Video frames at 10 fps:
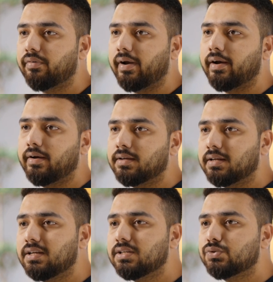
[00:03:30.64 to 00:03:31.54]
of adding
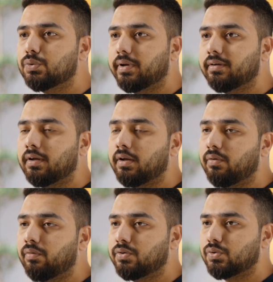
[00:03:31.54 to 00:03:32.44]
each domain
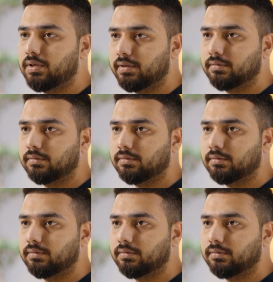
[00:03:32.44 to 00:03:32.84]
individually.